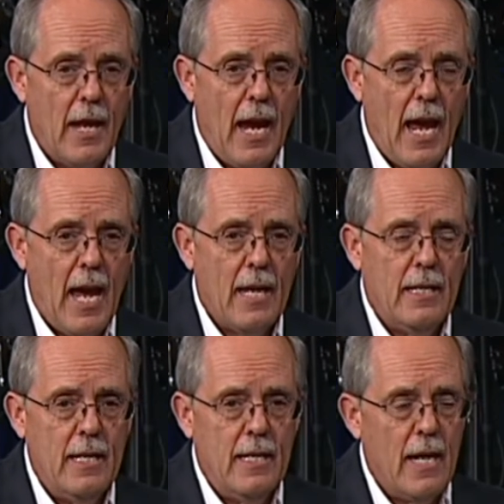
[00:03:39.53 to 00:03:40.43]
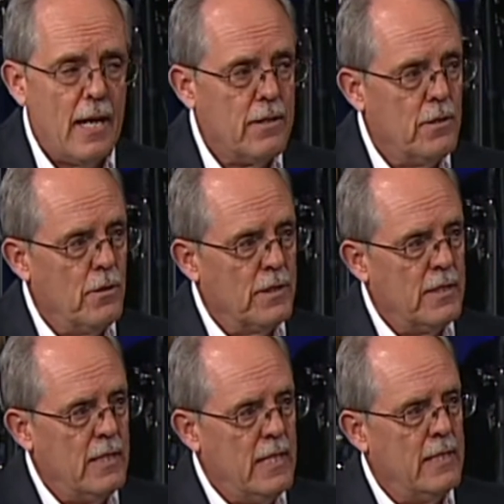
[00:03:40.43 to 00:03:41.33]
And he got to a
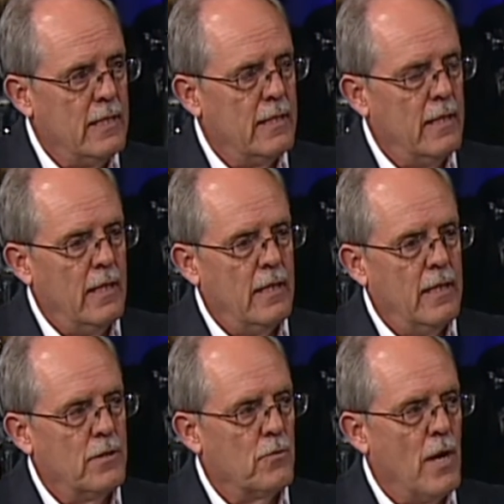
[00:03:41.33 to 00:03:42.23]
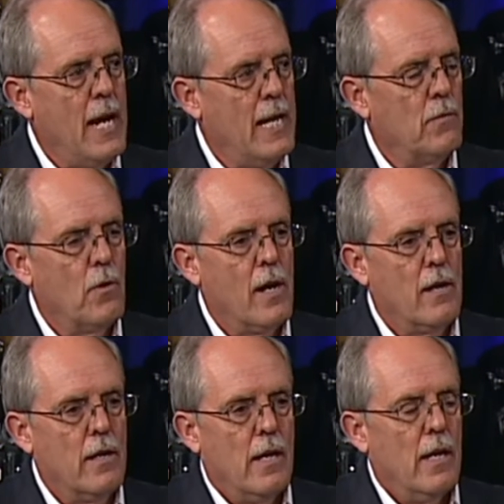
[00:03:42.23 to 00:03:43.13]
season in his reign
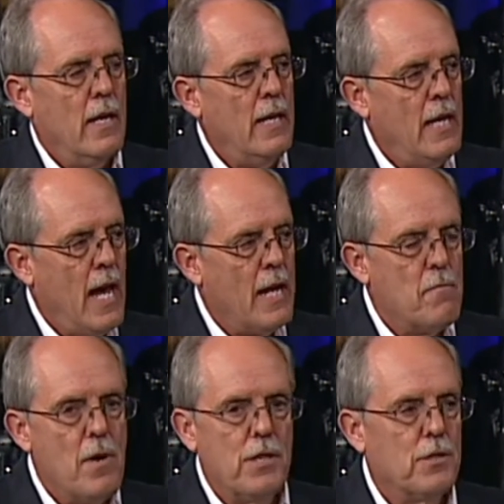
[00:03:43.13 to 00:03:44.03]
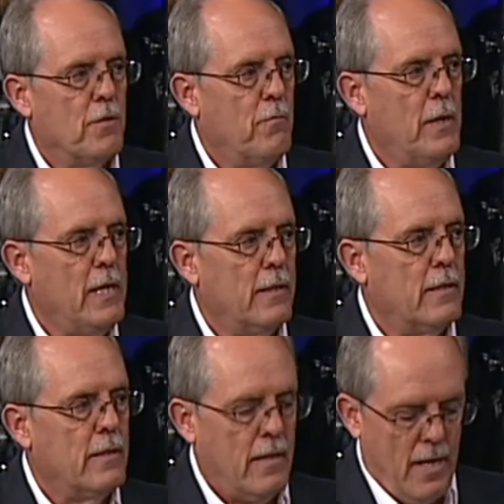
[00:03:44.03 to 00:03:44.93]
where he had a measure of
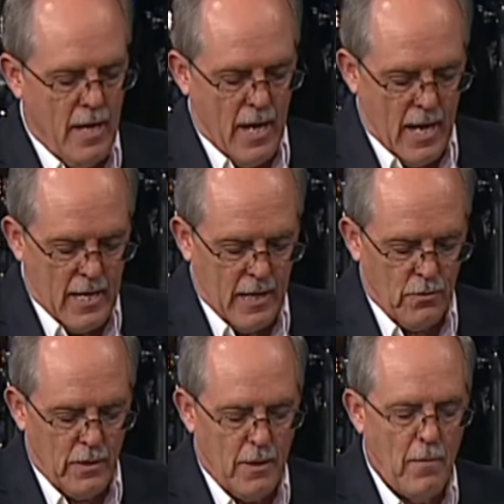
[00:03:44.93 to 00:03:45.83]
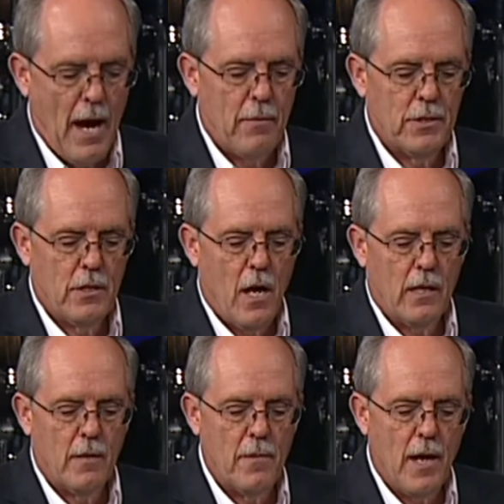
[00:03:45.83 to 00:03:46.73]
peace. And that's what the Bible is
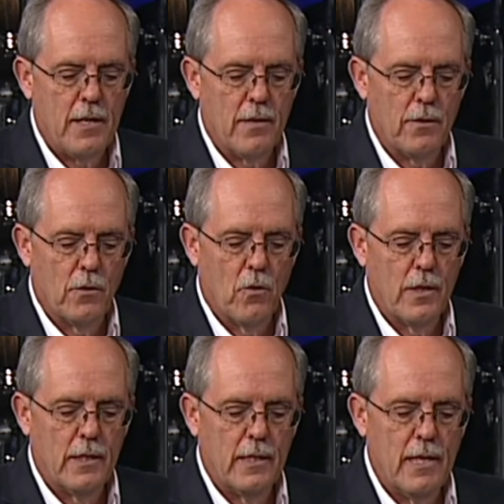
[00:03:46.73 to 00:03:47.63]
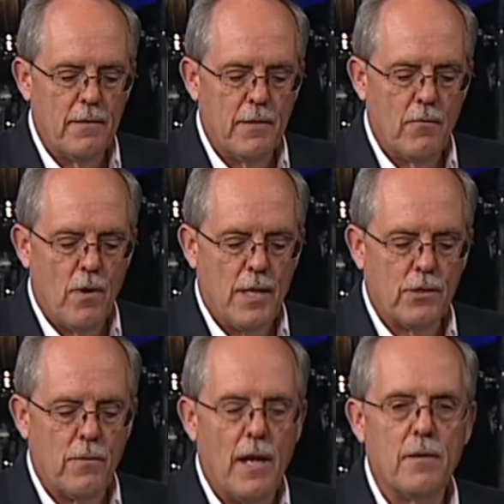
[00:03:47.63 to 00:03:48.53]
talking about here the Lord giving him
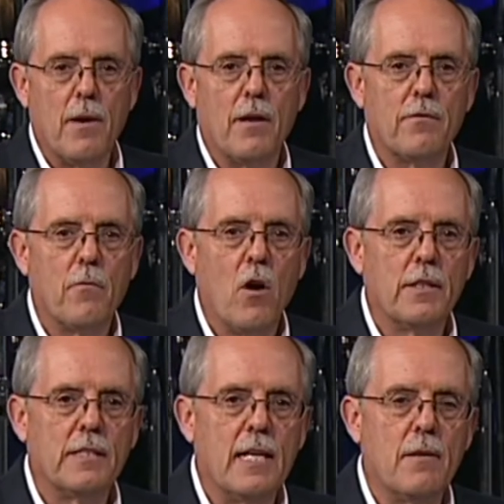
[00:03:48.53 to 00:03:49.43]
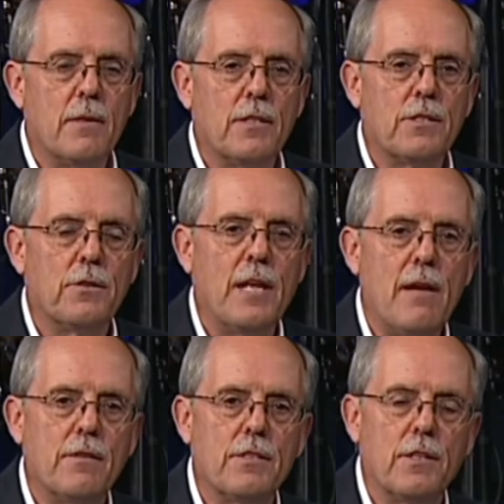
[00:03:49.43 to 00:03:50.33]
rest round about from all his enemies. So
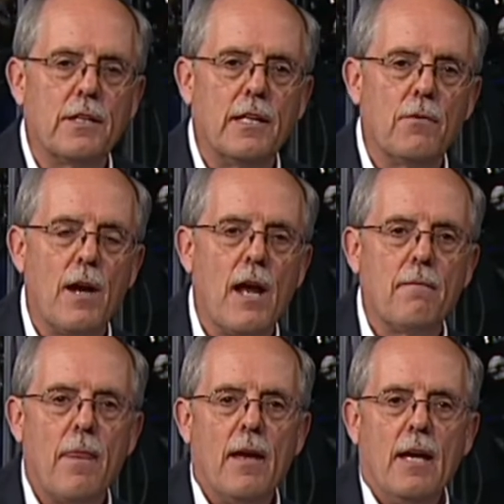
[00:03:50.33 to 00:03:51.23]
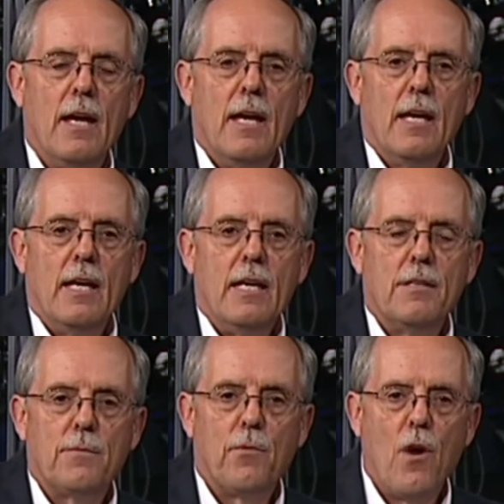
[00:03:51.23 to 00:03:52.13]
David's looking around.
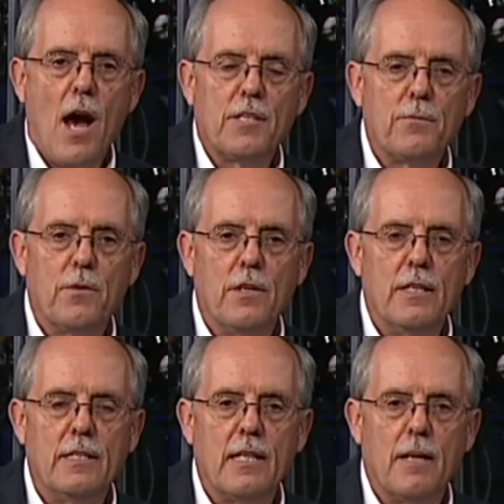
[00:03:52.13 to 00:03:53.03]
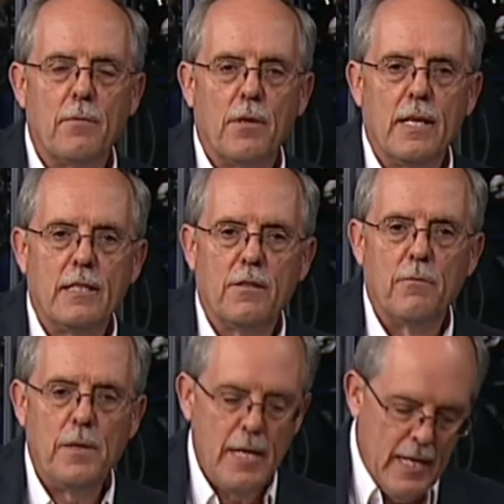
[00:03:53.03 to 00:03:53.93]
He's prospered. He's in a place
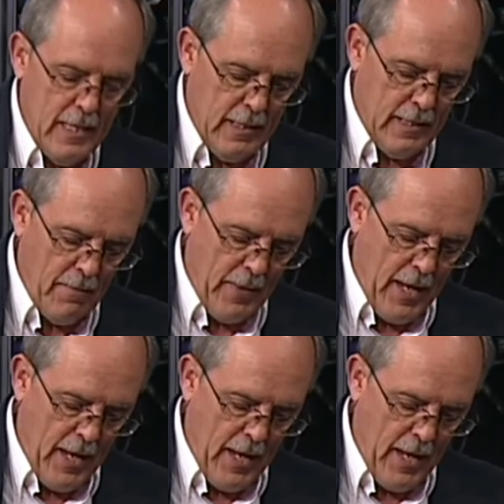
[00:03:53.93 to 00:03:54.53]
of peace.